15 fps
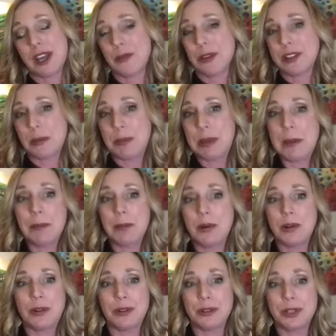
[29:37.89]
with the
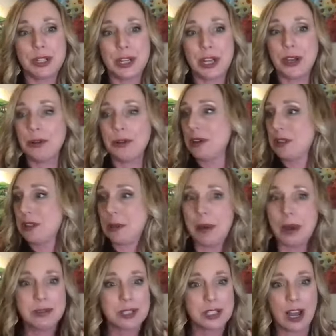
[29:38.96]
people, you know, at the
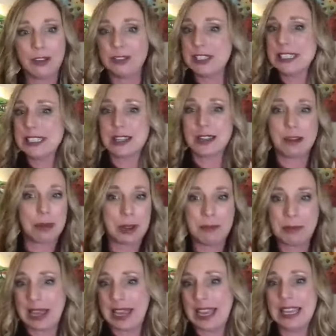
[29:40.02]
post office and at my
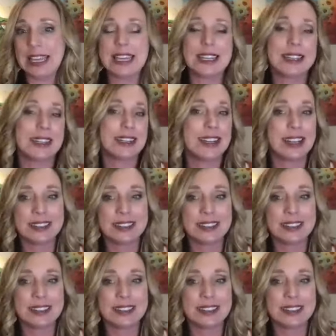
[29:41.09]
bank and